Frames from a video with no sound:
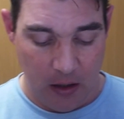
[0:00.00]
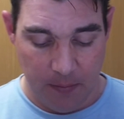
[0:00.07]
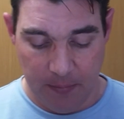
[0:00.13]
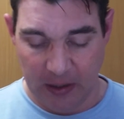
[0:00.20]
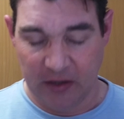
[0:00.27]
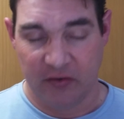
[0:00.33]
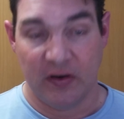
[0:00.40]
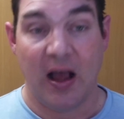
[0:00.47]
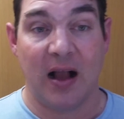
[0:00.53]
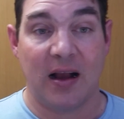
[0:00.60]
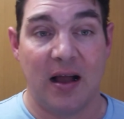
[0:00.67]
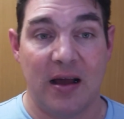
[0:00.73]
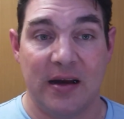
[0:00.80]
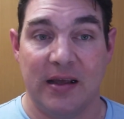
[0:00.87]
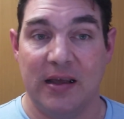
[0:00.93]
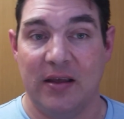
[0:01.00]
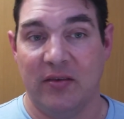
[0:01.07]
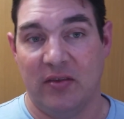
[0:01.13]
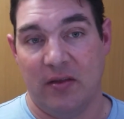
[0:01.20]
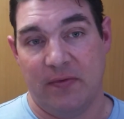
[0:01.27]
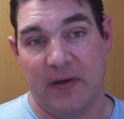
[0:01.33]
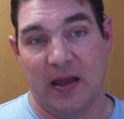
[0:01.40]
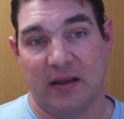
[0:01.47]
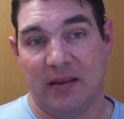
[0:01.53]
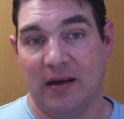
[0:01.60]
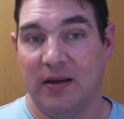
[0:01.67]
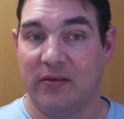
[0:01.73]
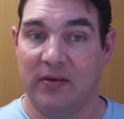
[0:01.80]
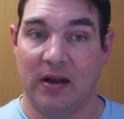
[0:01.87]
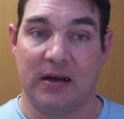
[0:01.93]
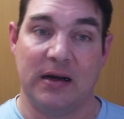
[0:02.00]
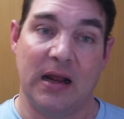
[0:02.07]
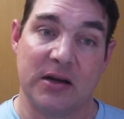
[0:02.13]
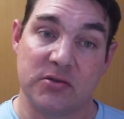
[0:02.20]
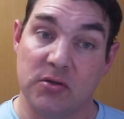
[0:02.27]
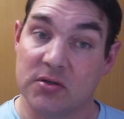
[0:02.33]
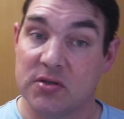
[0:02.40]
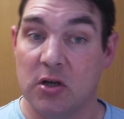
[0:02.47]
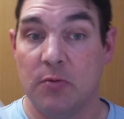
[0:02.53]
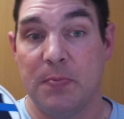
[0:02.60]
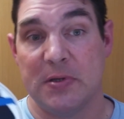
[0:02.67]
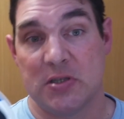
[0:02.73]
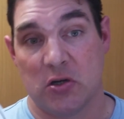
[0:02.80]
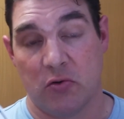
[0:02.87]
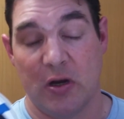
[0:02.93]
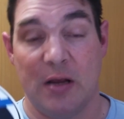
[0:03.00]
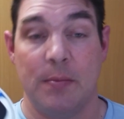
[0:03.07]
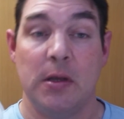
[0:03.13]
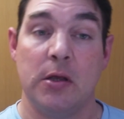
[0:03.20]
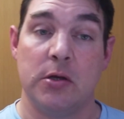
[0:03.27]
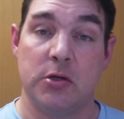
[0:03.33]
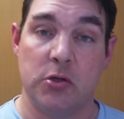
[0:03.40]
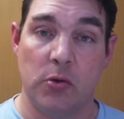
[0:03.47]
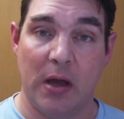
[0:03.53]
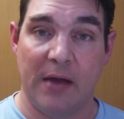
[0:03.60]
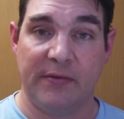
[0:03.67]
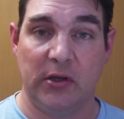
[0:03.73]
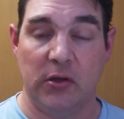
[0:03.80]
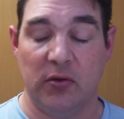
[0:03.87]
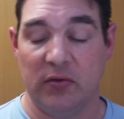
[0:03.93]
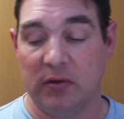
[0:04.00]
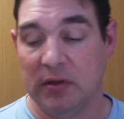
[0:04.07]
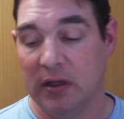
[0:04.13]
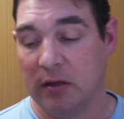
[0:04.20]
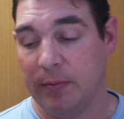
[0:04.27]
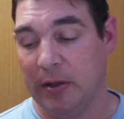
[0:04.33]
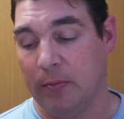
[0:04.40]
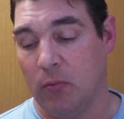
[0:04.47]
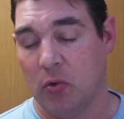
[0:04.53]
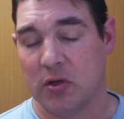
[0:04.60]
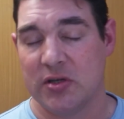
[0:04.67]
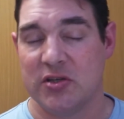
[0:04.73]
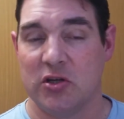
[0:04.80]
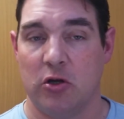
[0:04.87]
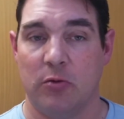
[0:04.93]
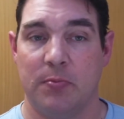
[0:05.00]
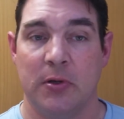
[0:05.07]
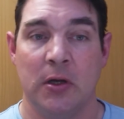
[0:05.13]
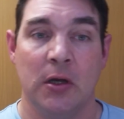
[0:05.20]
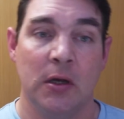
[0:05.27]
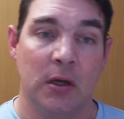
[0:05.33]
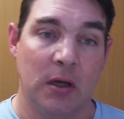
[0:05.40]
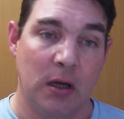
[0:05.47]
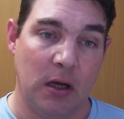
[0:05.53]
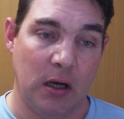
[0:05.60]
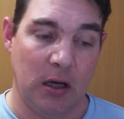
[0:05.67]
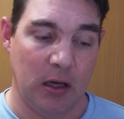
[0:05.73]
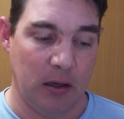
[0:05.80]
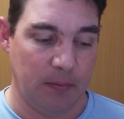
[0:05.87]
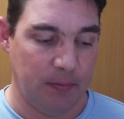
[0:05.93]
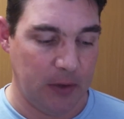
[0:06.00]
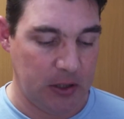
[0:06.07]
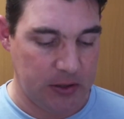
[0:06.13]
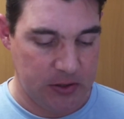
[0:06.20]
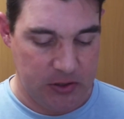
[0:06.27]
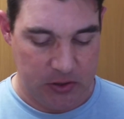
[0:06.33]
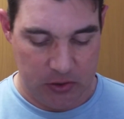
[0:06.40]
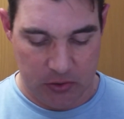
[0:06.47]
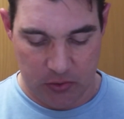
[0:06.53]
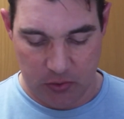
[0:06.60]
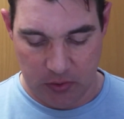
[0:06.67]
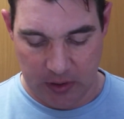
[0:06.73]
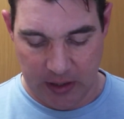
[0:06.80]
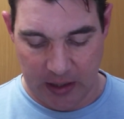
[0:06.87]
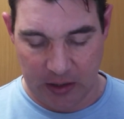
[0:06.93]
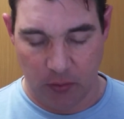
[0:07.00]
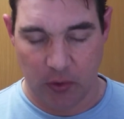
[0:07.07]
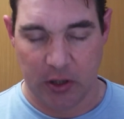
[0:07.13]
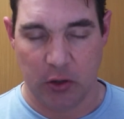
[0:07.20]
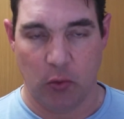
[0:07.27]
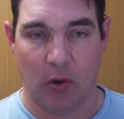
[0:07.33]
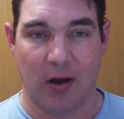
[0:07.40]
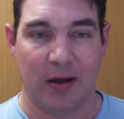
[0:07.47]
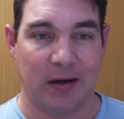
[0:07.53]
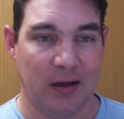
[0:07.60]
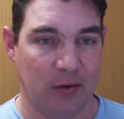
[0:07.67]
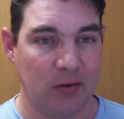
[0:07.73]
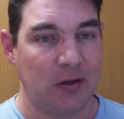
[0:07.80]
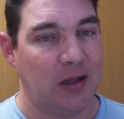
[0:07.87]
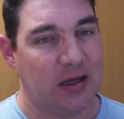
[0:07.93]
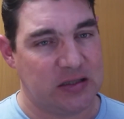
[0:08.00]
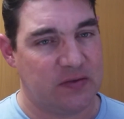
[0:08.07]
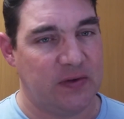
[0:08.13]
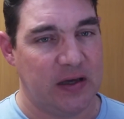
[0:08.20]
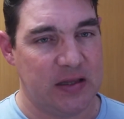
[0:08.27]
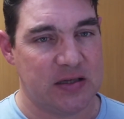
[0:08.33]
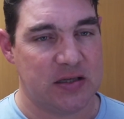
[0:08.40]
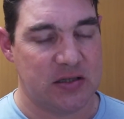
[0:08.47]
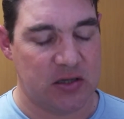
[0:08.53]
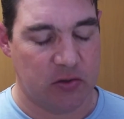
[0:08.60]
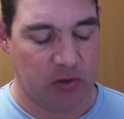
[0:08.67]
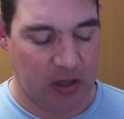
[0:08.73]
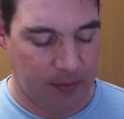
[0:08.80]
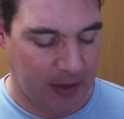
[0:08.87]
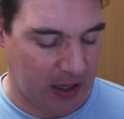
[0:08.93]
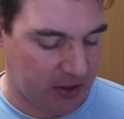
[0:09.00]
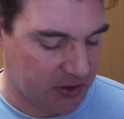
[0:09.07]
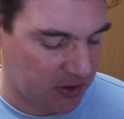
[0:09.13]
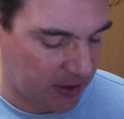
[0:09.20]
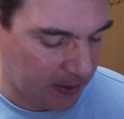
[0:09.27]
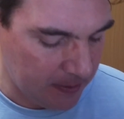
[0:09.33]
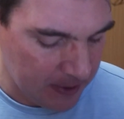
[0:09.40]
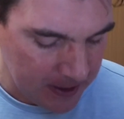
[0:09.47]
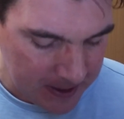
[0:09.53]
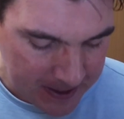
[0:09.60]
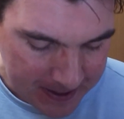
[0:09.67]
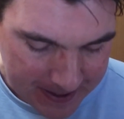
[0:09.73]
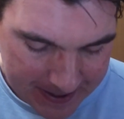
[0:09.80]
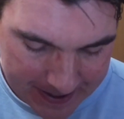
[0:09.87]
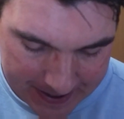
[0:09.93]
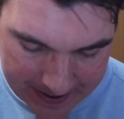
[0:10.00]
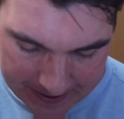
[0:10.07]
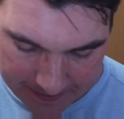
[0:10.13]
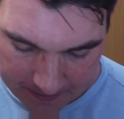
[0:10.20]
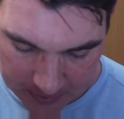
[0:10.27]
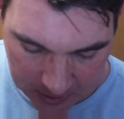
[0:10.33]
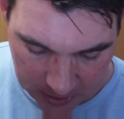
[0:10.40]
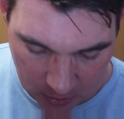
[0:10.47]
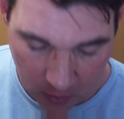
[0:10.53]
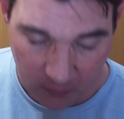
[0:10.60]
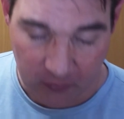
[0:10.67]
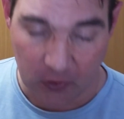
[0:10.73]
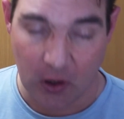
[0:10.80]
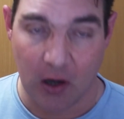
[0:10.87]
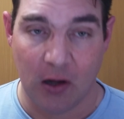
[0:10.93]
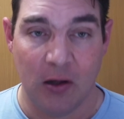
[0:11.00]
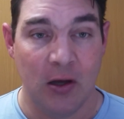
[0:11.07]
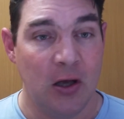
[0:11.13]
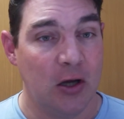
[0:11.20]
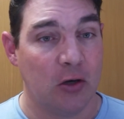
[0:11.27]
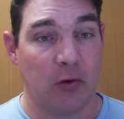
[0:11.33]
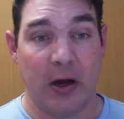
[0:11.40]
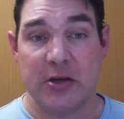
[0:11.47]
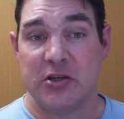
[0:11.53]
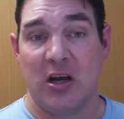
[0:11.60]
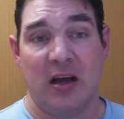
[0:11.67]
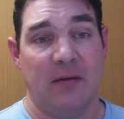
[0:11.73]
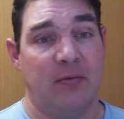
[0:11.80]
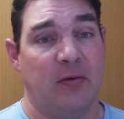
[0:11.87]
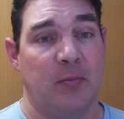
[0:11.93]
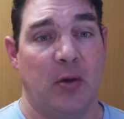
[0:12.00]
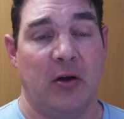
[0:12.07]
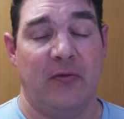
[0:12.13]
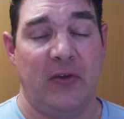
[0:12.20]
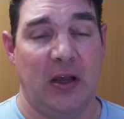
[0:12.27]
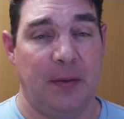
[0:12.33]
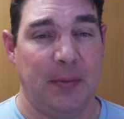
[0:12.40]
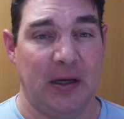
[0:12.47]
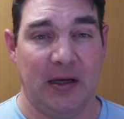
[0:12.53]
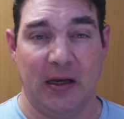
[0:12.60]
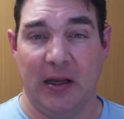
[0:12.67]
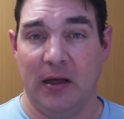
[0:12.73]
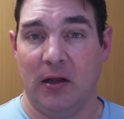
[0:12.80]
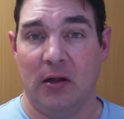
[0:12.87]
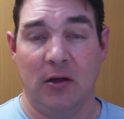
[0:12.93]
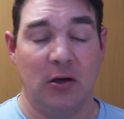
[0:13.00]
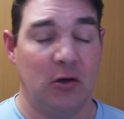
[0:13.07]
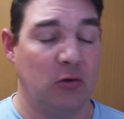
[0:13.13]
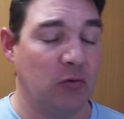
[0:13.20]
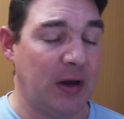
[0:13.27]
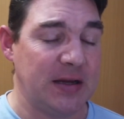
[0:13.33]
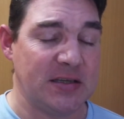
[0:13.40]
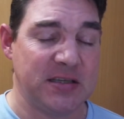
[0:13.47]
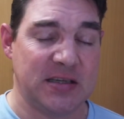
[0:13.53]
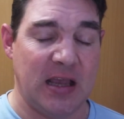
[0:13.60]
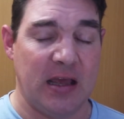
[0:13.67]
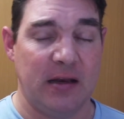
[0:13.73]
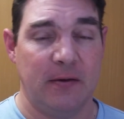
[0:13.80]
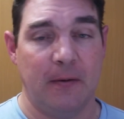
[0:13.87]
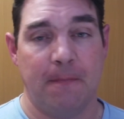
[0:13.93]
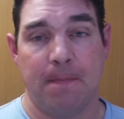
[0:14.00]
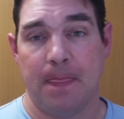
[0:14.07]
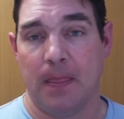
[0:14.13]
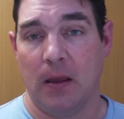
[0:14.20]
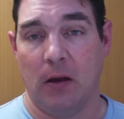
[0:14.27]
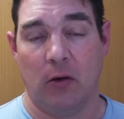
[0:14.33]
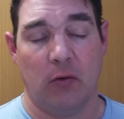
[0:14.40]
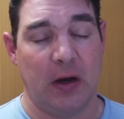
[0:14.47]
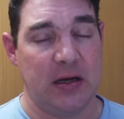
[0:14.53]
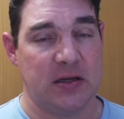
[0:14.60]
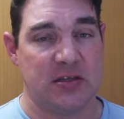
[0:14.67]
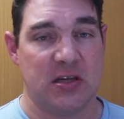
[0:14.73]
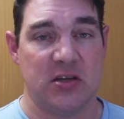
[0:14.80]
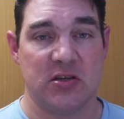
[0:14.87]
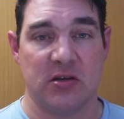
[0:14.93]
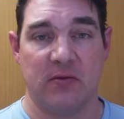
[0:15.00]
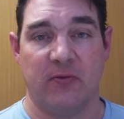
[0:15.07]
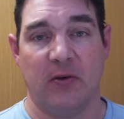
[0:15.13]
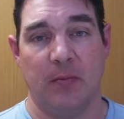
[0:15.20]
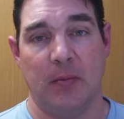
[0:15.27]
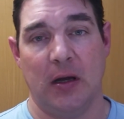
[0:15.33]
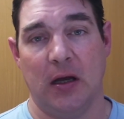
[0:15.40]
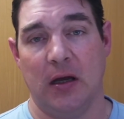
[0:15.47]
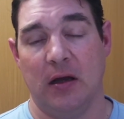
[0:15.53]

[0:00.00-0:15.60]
Biggest knock on it is the fact that it's not an actual soap, it's cream. You do have to use a little bit more soap to get it where you want. I would classify this as a cream, actually. But overall, great job from Murphy McNeil. Great scent, great decision from